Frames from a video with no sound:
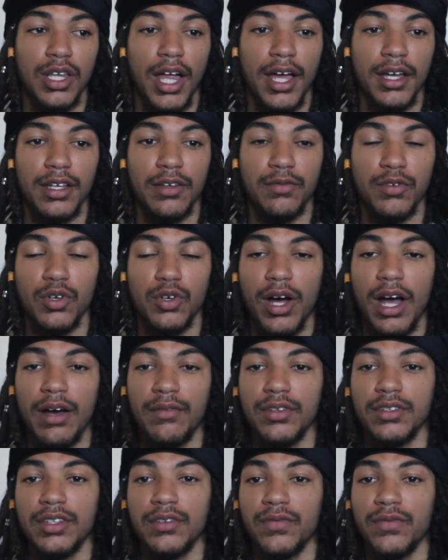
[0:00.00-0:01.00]
if you don't
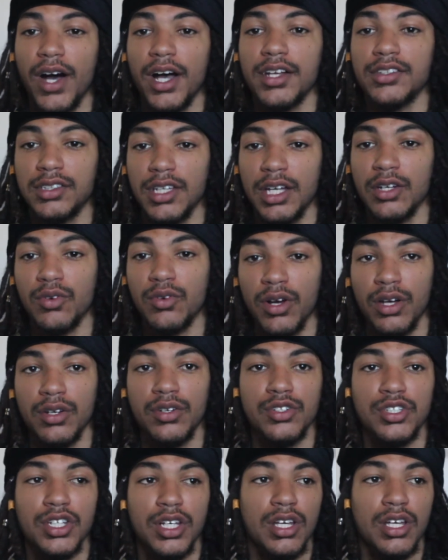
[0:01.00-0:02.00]
have a defined sacral
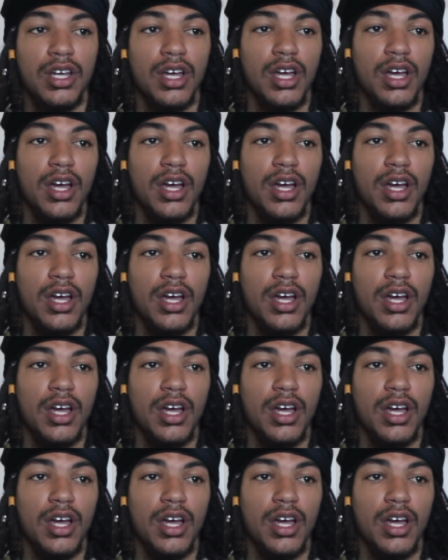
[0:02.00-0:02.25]
energy